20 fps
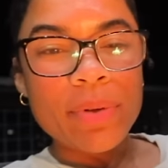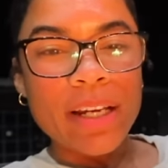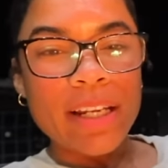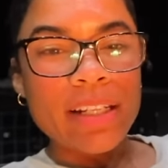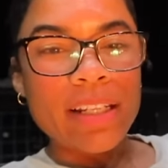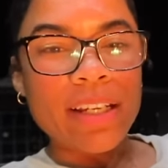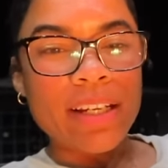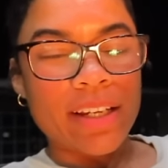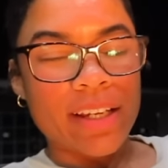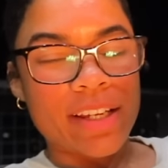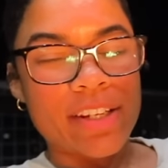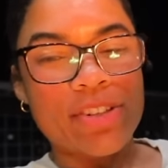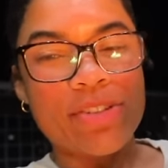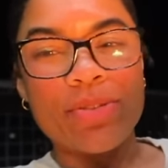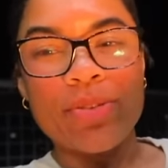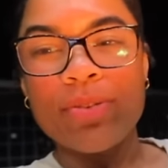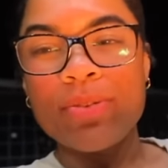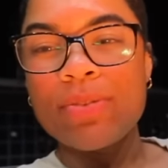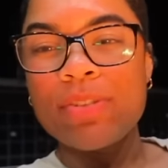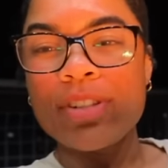read like a
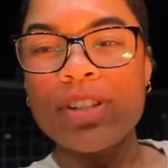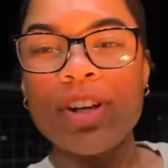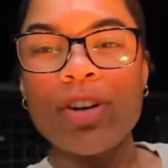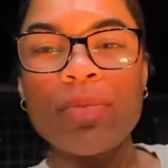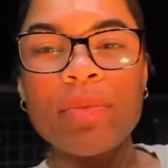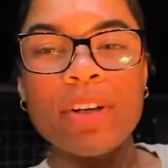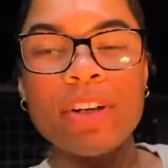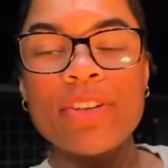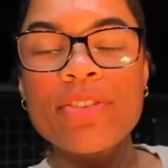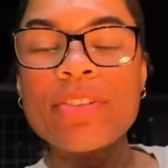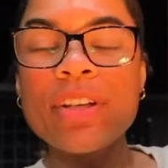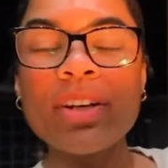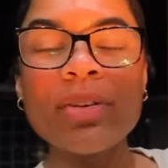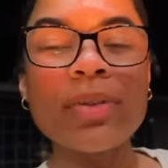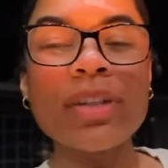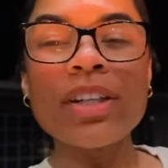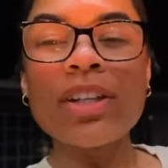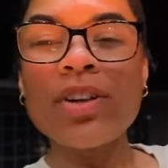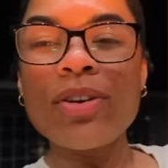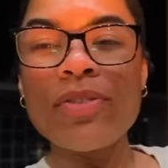true slow burn, so I don't
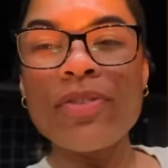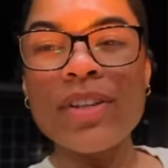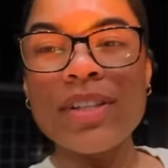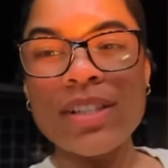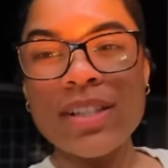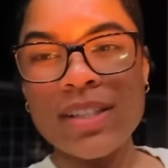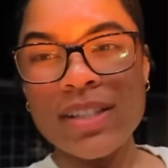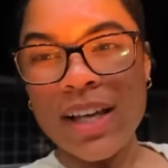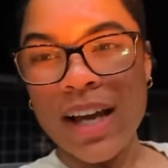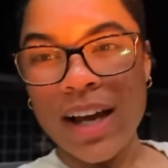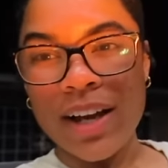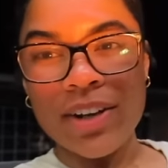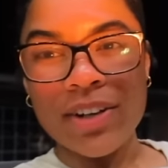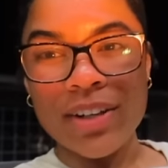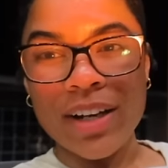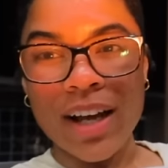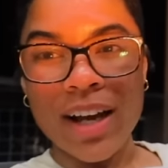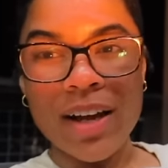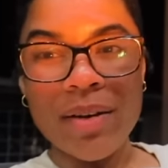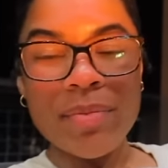really know if this is that or
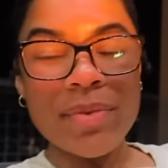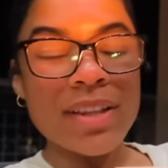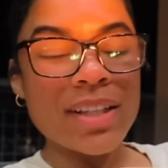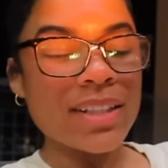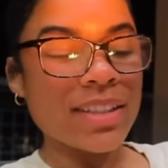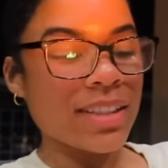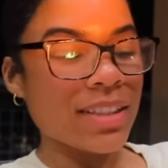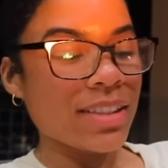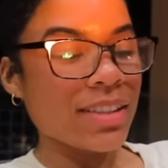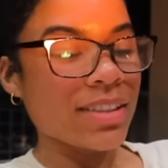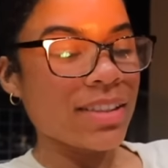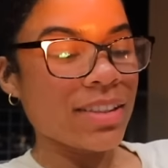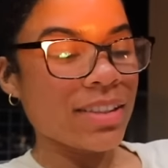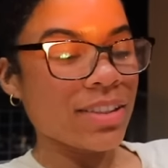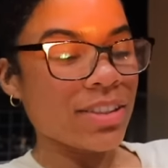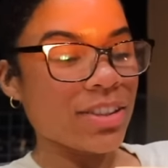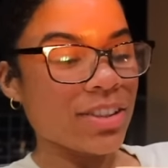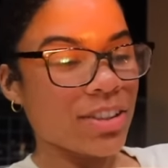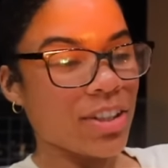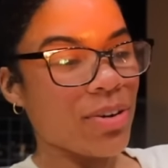not, but this is
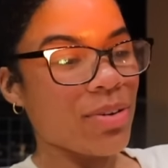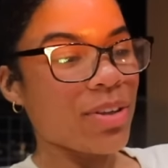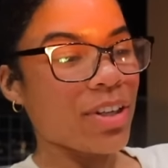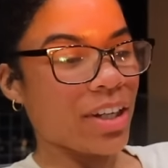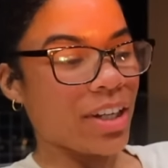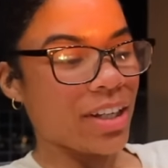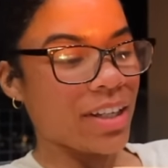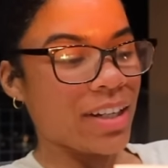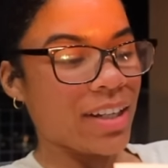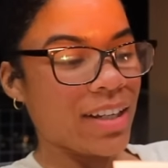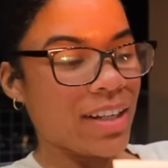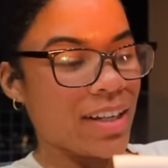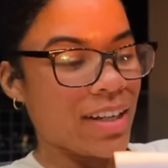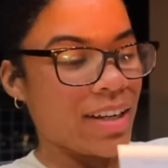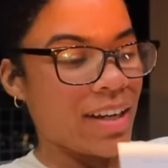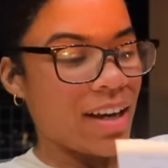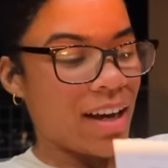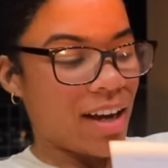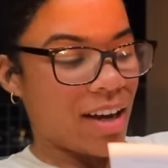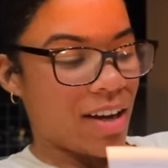so good.
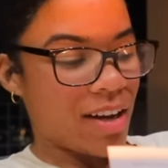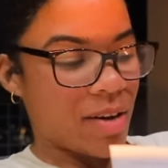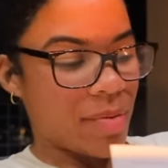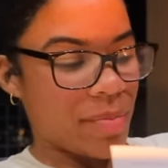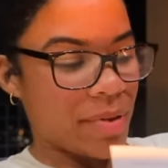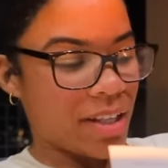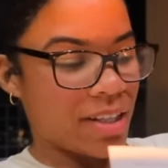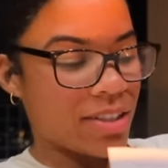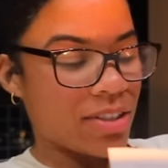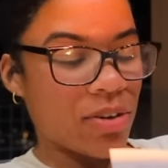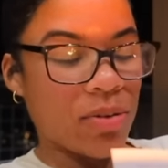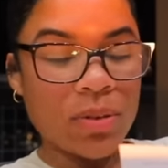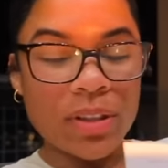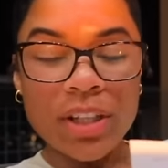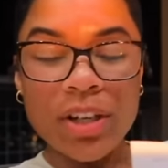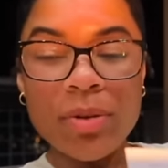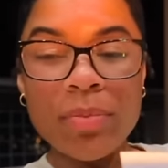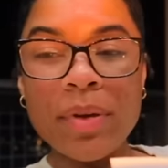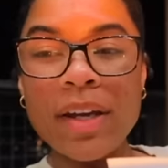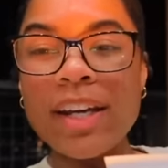Um, it's
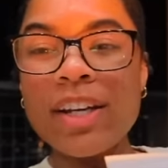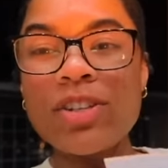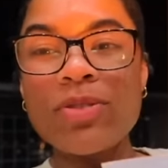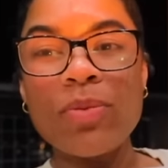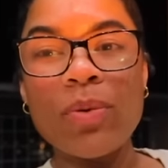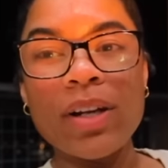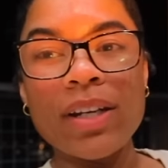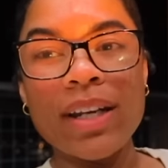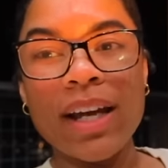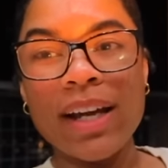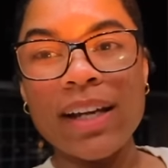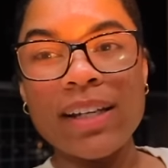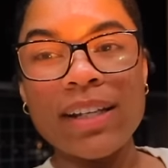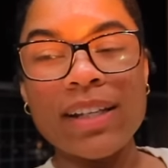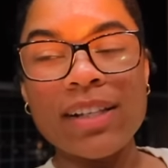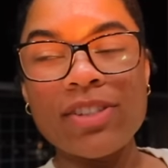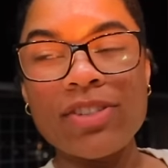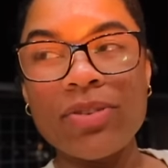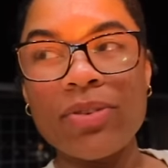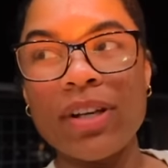only on page
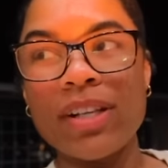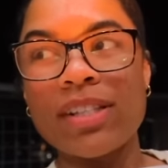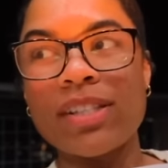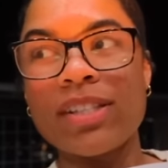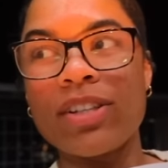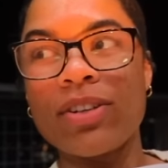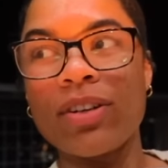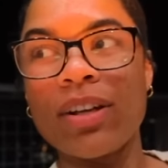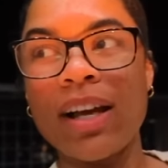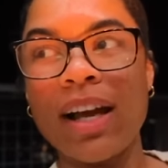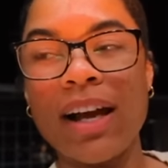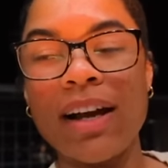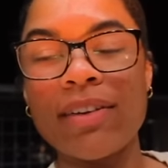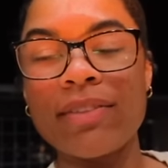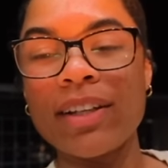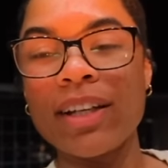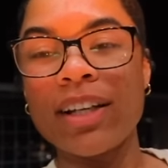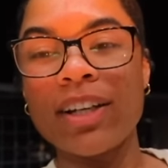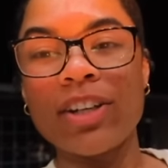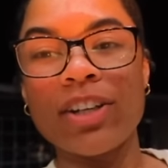190, so I still have
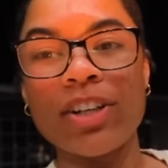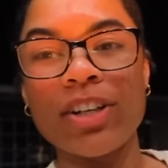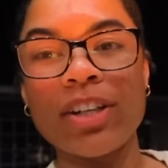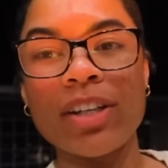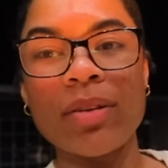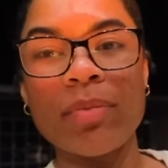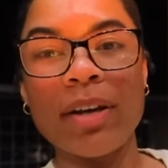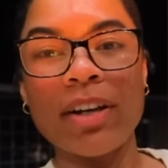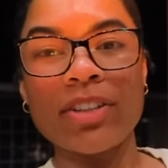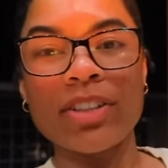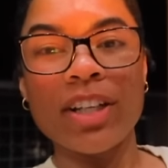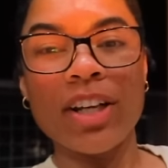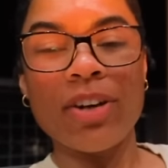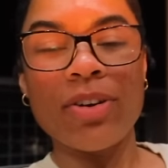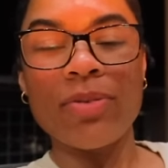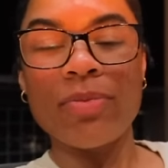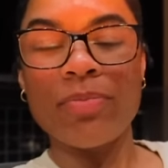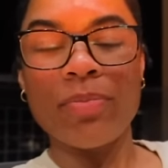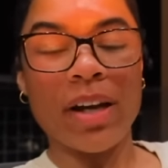like a good amount to go.